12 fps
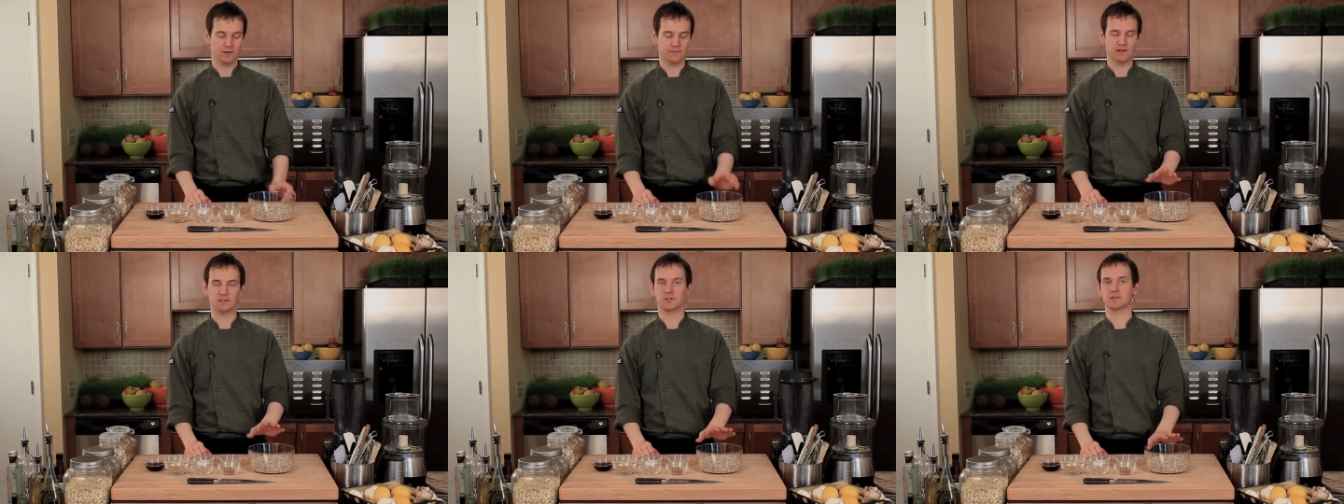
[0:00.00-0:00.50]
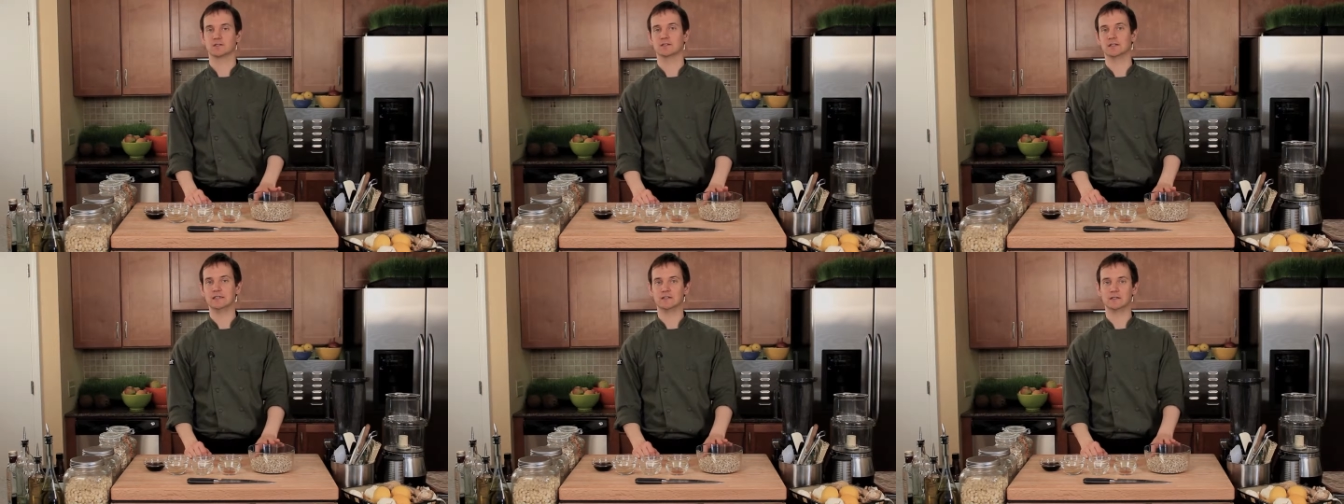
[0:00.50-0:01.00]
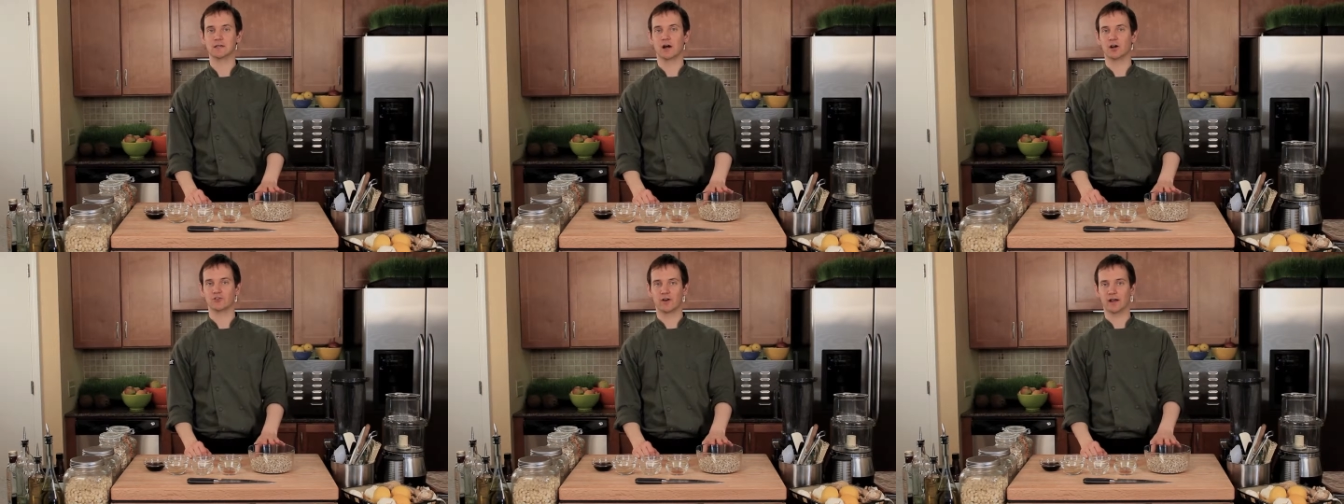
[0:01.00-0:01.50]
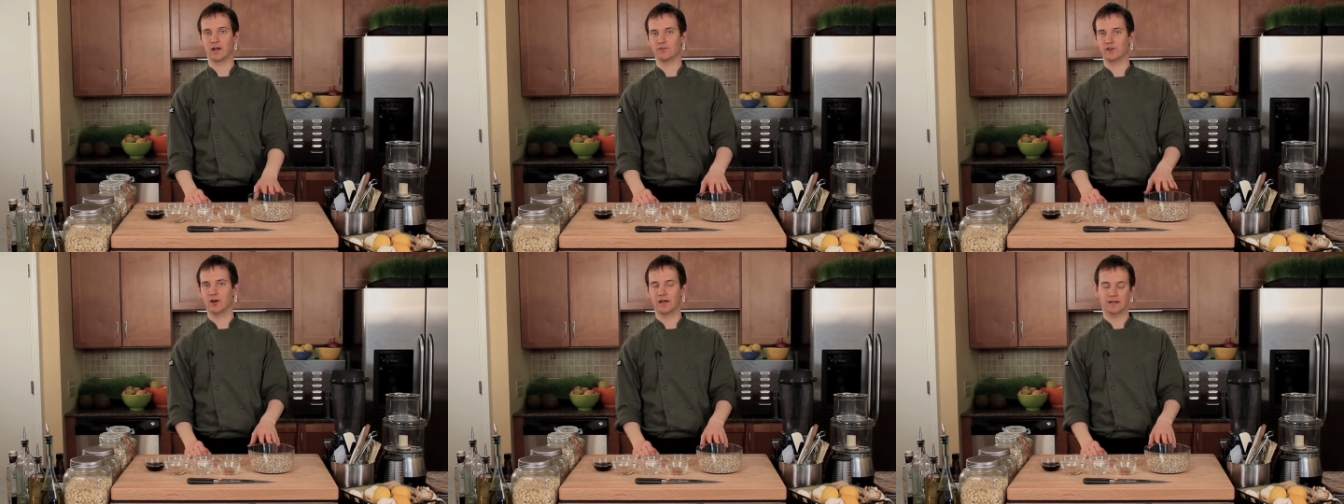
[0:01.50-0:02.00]
They just need to dehydrate
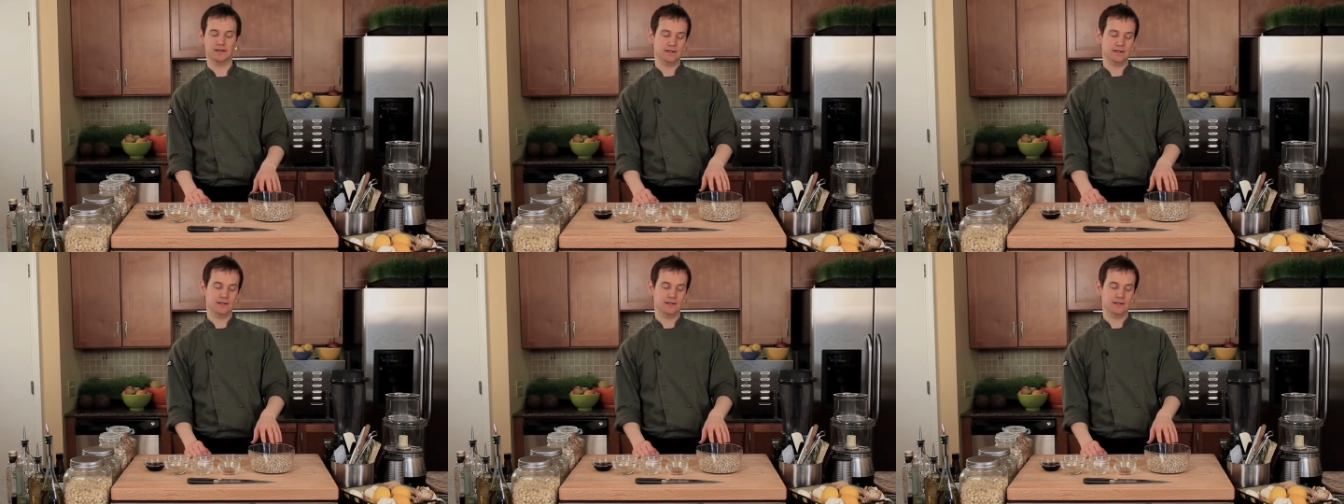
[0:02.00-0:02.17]
overnight.